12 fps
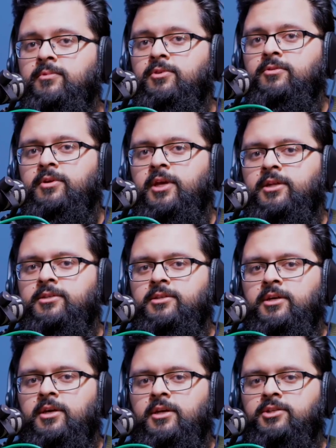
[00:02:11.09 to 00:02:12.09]
you'll get
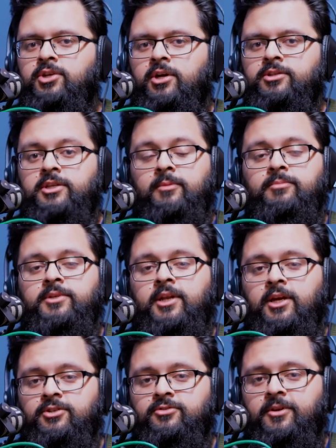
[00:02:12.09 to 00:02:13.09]
charged 10%
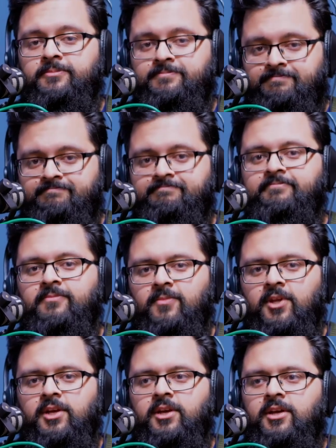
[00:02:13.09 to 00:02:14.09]
extra.
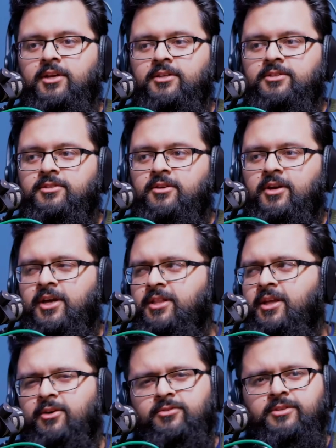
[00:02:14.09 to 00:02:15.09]
So either
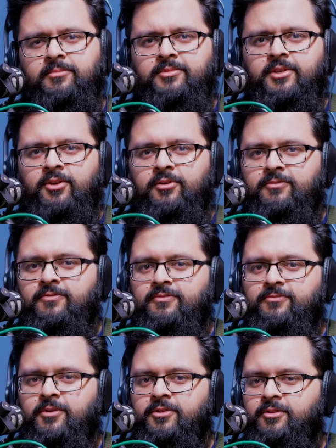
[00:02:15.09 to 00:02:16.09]
that or 10% off,
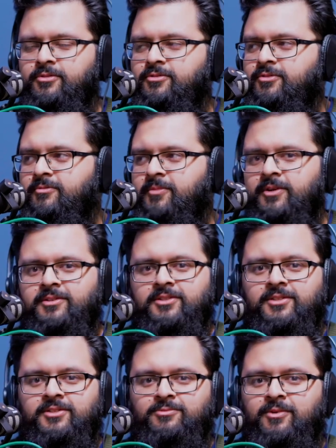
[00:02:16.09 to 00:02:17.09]
one of those two, but
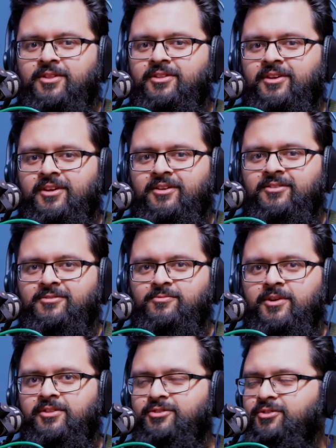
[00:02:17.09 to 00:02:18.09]
it's worth a
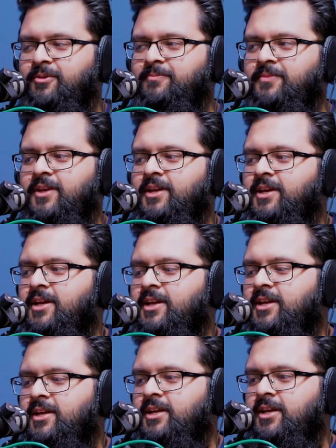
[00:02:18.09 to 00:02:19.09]
shot.
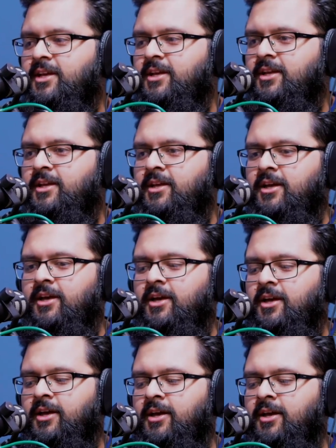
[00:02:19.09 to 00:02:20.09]

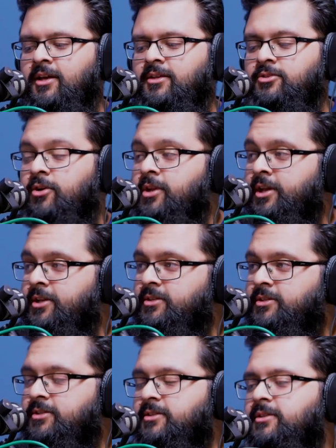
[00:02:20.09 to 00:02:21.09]
Dr.
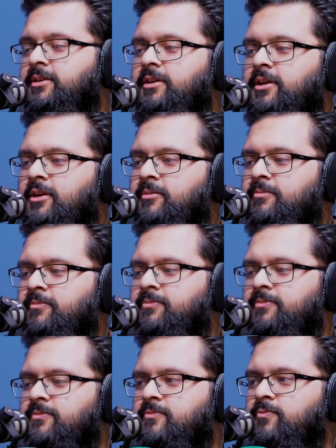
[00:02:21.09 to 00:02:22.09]
Anas,
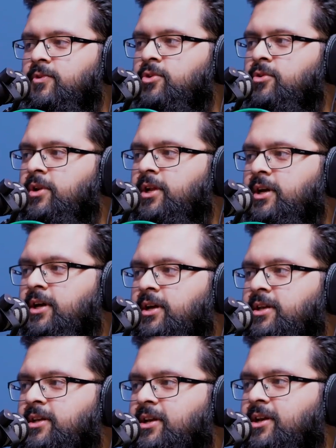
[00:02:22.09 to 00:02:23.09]
we all
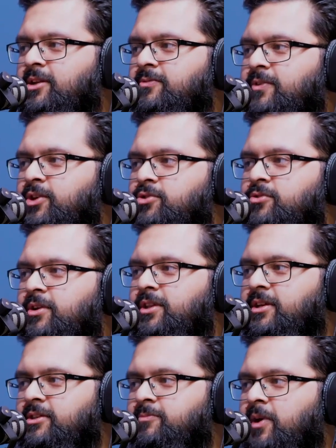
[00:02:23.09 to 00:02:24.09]
kind of enjoyed
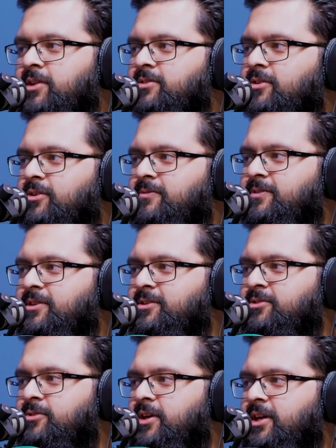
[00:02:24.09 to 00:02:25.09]
the spectacle of
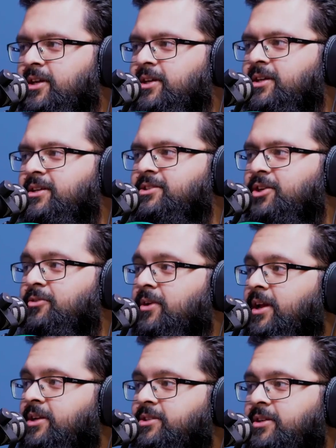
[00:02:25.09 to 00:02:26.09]
the UK general
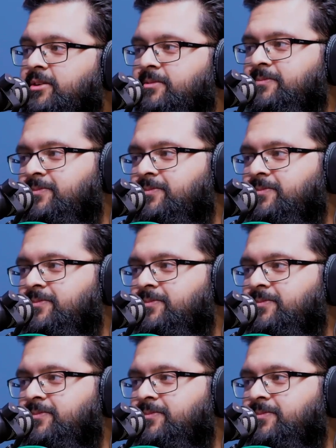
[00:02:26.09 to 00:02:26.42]
election,